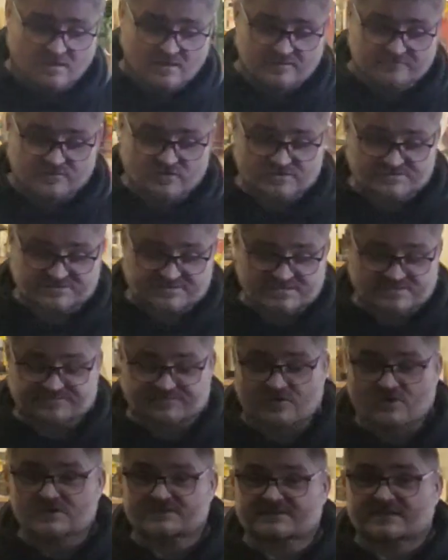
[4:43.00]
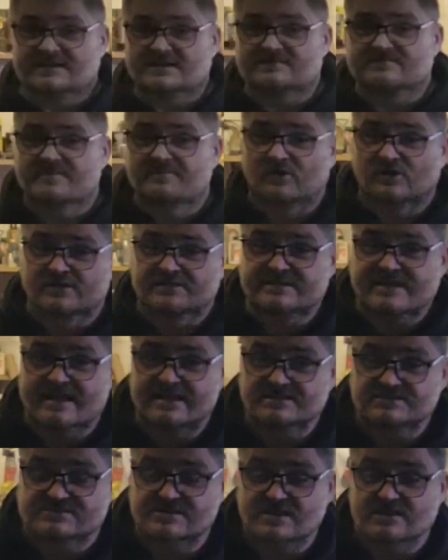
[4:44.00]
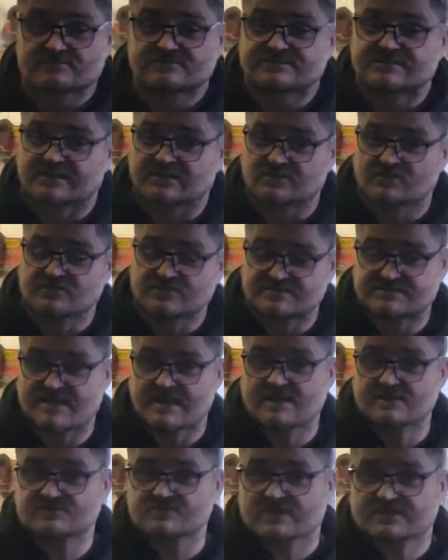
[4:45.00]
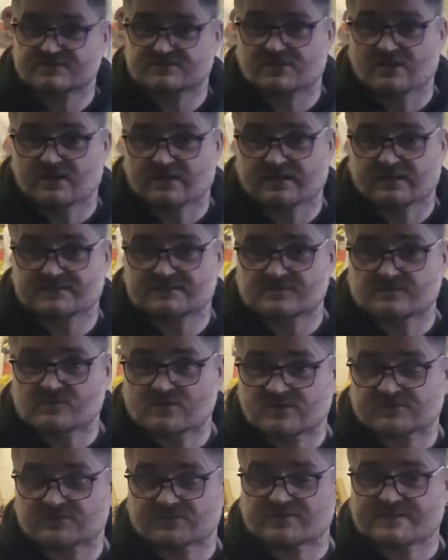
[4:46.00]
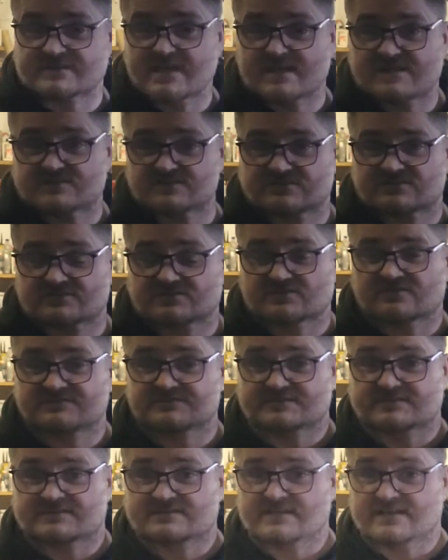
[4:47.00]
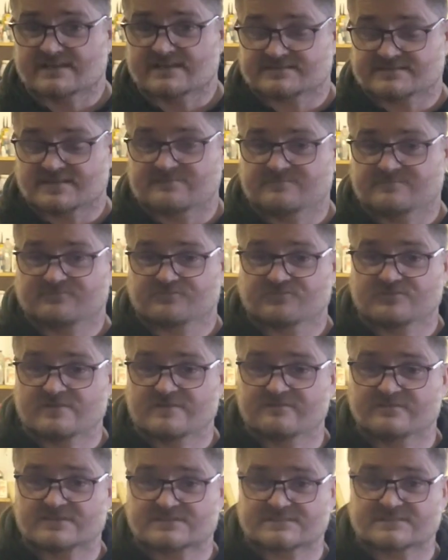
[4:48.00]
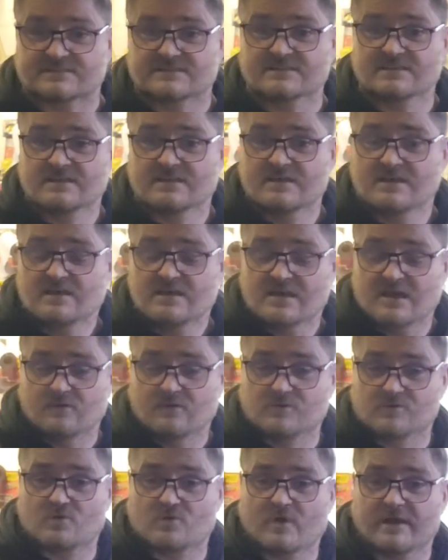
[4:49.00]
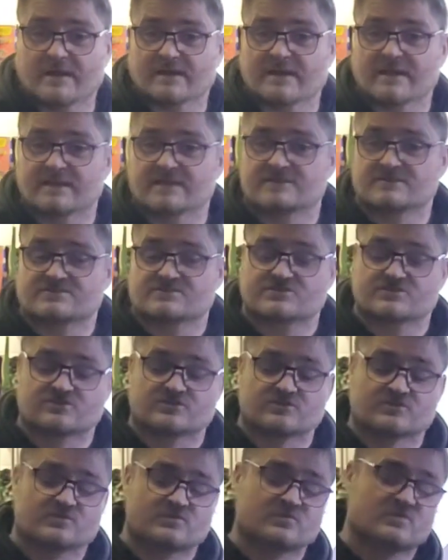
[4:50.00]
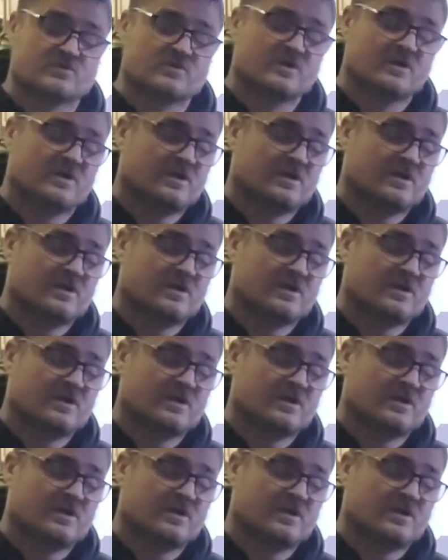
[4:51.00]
first things first, I need to be pulling the engine out, stick it on the stand so I can start and get some work done on the engine, because obviously, like I said previously, I would quite like to